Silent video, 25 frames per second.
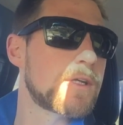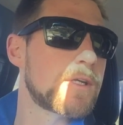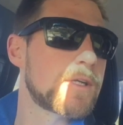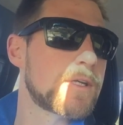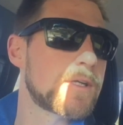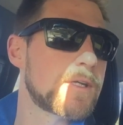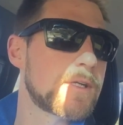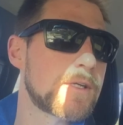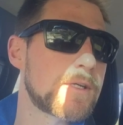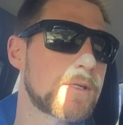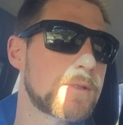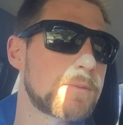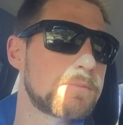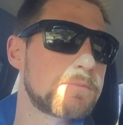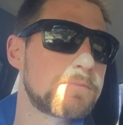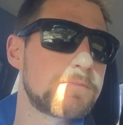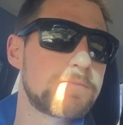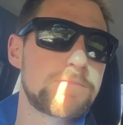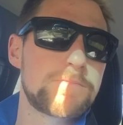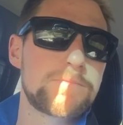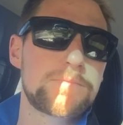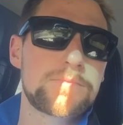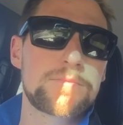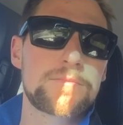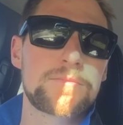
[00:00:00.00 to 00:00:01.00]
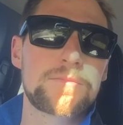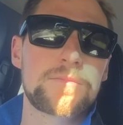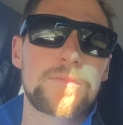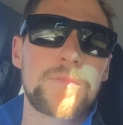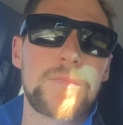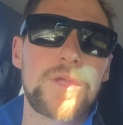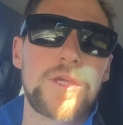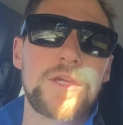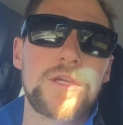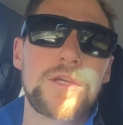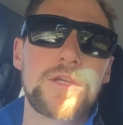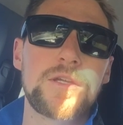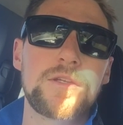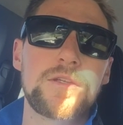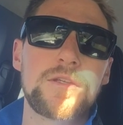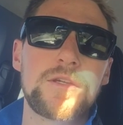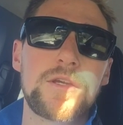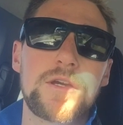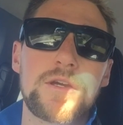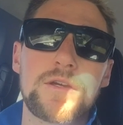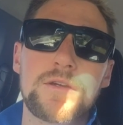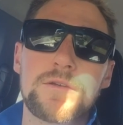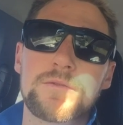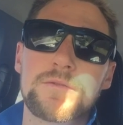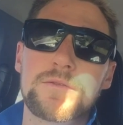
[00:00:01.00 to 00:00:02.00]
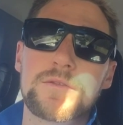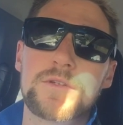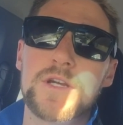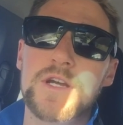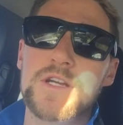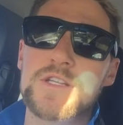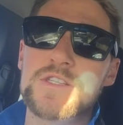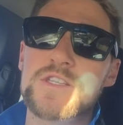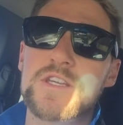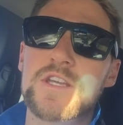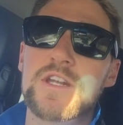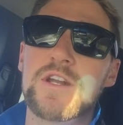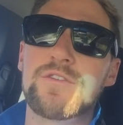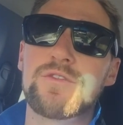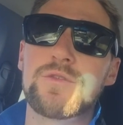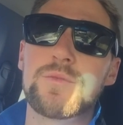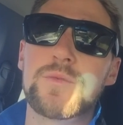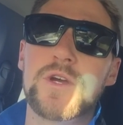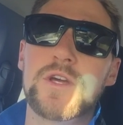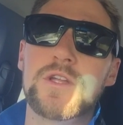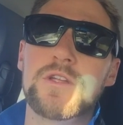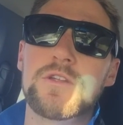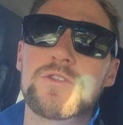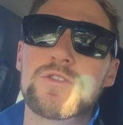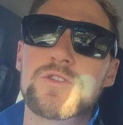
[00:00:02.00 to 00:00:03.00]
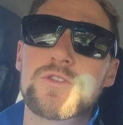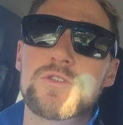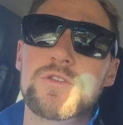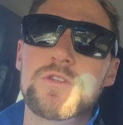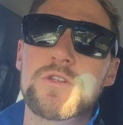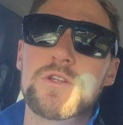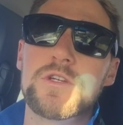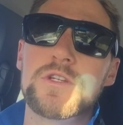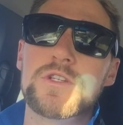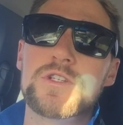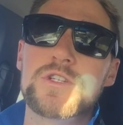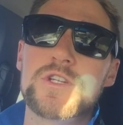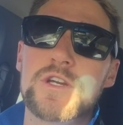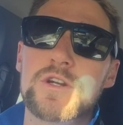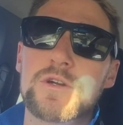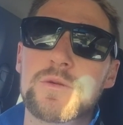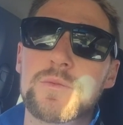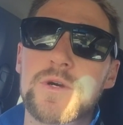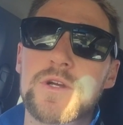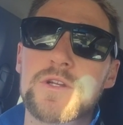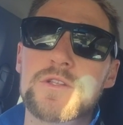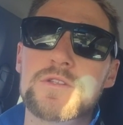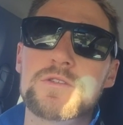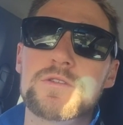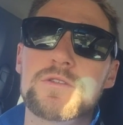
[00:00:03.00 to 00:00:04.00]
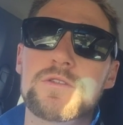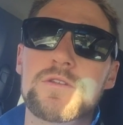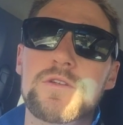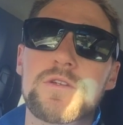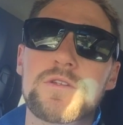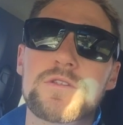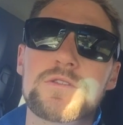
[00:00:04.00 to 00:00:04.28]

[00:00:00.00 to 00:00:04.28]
And yeah, can't say enough about the channel, mates.